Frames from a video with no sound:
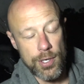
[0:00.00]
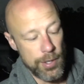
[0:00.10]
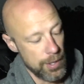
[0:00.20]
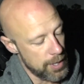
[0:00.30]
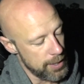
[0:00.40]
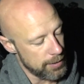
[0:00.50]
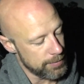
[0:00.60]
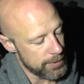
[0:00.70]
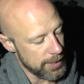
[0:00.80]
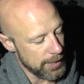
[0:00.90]
other
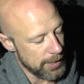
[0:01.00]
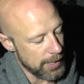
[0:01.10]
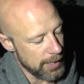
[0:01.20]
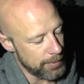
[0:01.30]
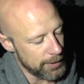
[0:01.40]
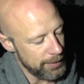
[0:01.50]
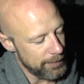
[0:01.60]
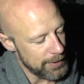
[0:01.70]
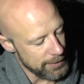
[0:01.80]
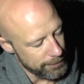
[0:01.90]
items. And I believe it is a